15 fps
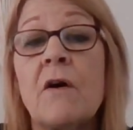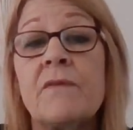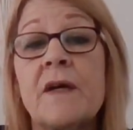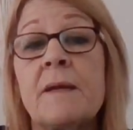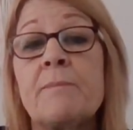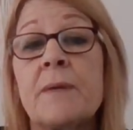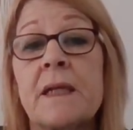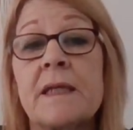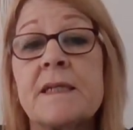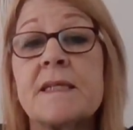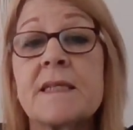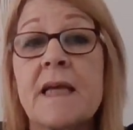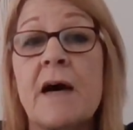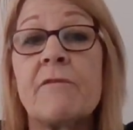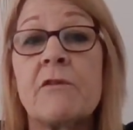of a
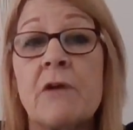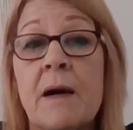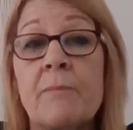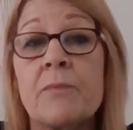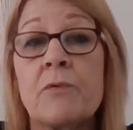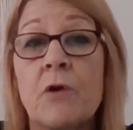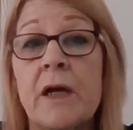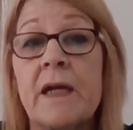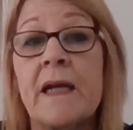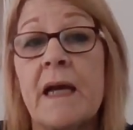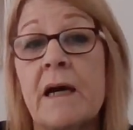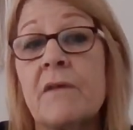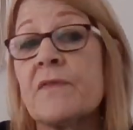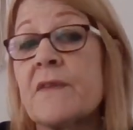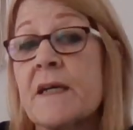police cover-up right now.